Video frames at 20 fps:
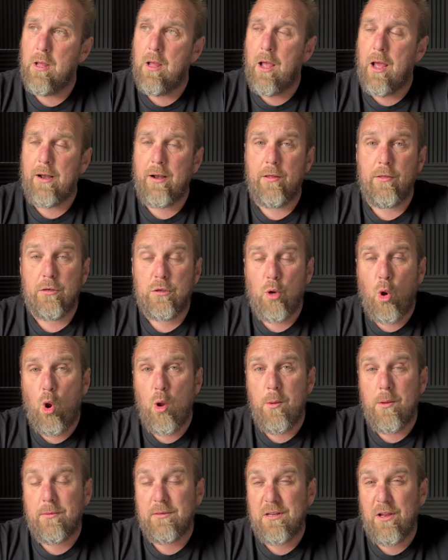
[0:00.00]
And at the time,
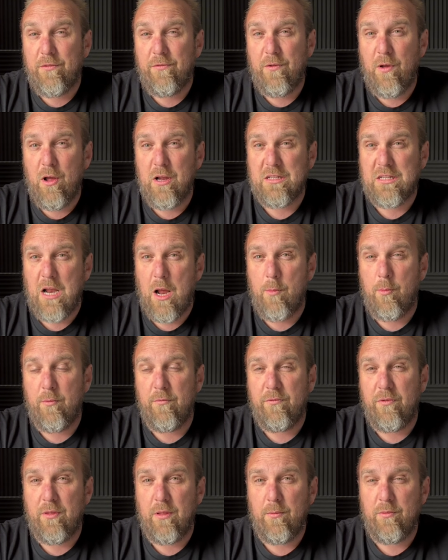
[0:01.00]
it was their first album
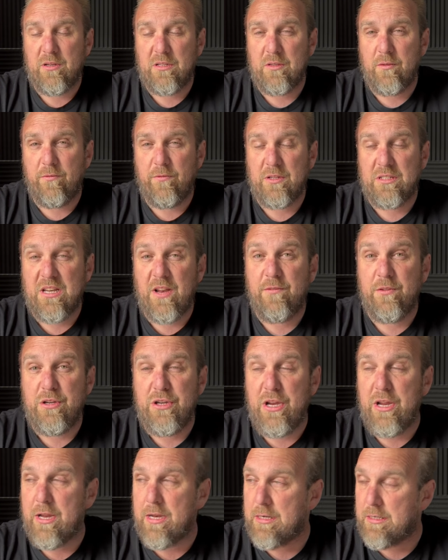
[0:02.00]
for 7
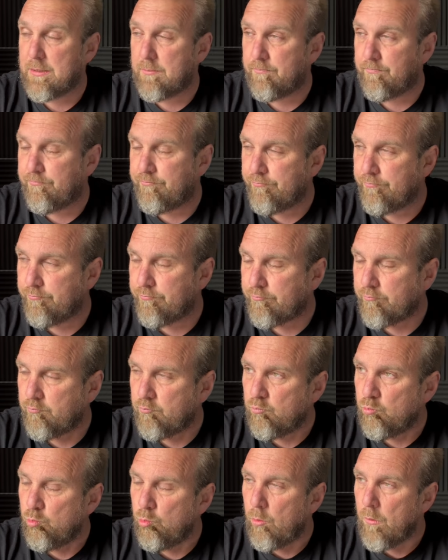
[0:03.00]
years.
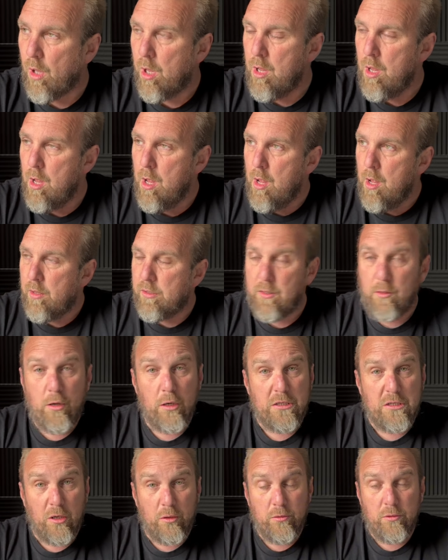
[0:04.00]
So good
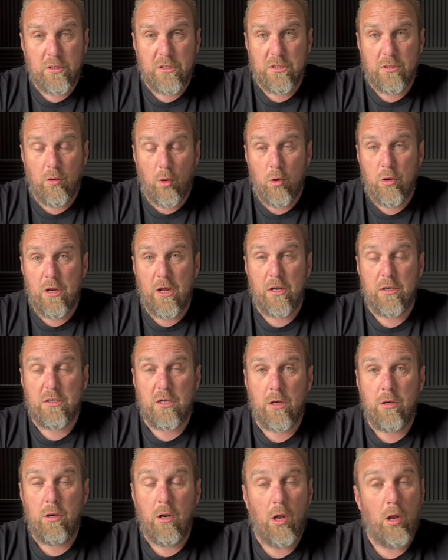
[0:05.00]
songs on
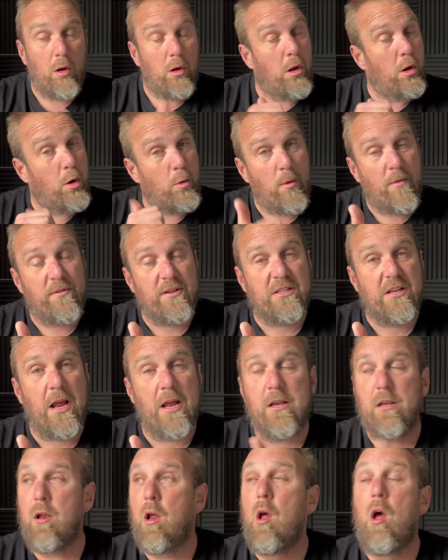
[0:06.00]
Gigaton. Whoever
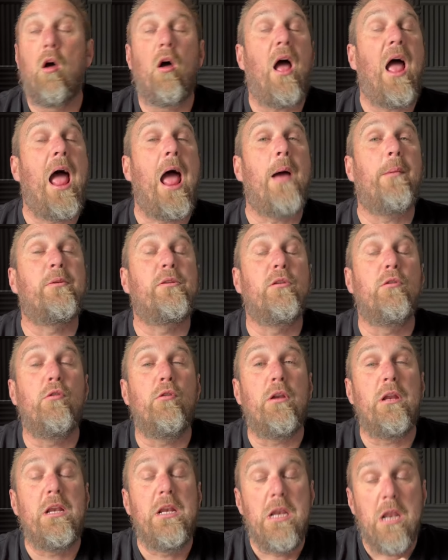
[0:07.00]
said,
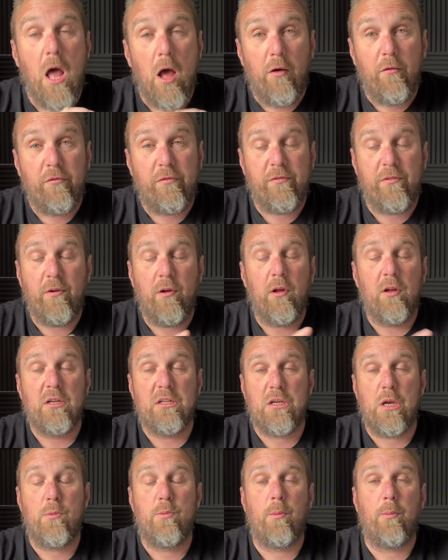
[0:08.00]
absolutely love
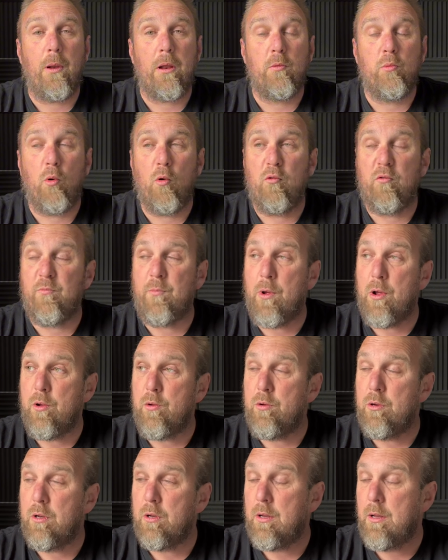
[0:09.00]
Super Blood Wolf
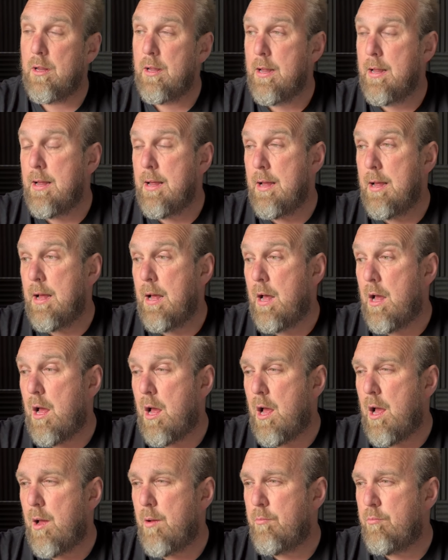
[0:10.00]
Moon.
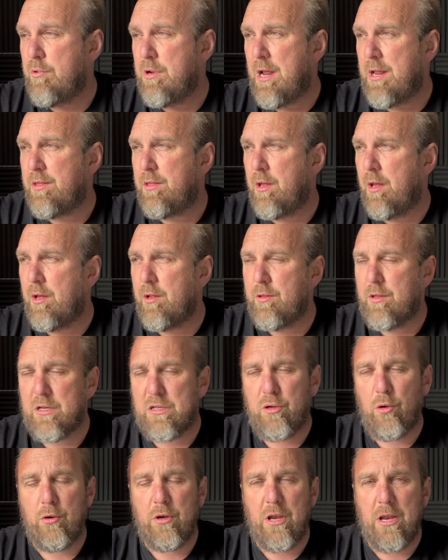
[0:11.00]
We had the
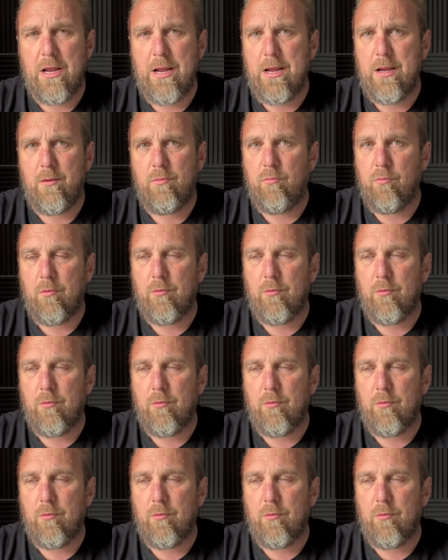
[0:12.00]
slightly